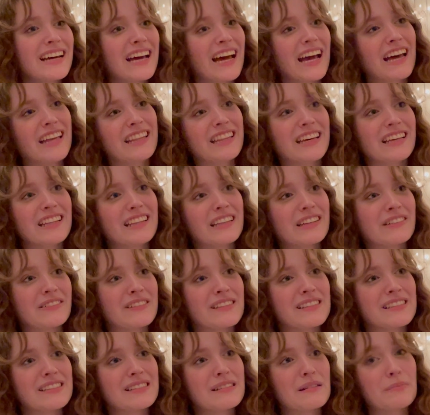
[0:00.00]
And then there
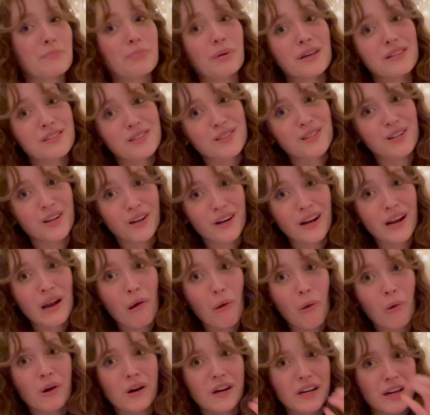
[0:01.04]
was Buster and
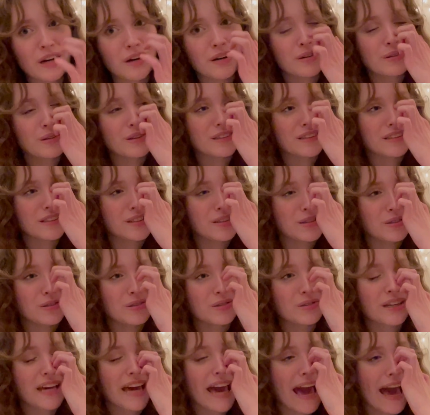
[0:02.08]
Oreo, the
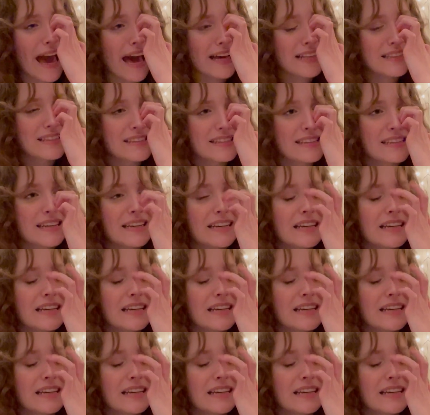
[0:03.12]
two cats,